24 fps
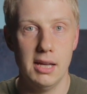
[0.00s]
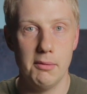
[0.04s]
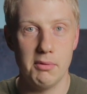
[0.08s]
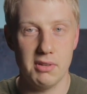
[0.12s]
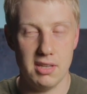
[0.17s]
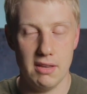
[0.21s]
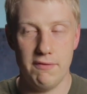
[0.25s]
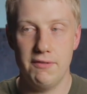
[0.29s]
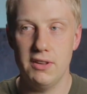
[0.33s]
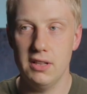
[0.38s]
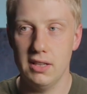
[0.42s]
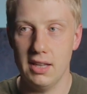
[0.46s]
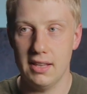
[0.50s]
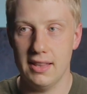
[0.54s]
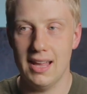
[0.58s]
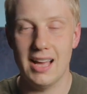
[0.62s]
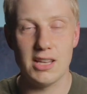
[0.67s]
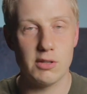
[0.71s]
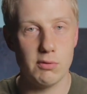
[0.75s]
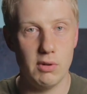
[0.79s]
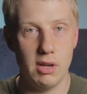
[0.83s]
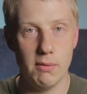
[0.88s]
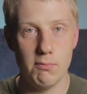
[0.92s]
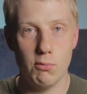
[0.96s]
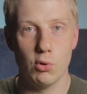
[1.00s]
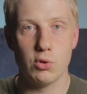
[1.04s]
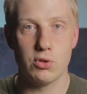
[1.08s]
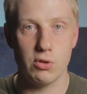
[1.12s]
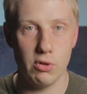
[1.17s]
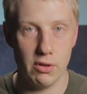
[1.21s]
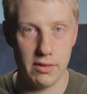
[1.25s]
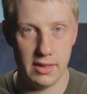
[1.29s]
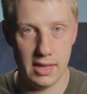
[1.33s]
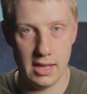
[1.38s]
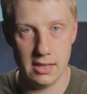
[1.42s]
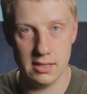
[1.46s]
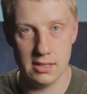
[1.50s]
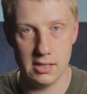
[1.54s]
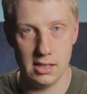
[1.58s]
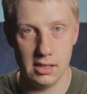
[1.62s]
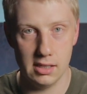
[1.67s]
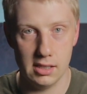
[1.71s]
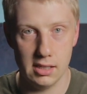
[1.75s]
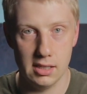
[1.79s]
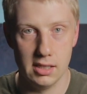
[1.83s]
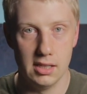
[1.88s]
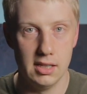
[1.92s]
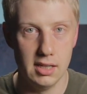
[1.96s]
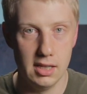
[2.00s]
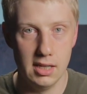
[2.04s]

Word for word: because I feel like that's when I'm most authentic.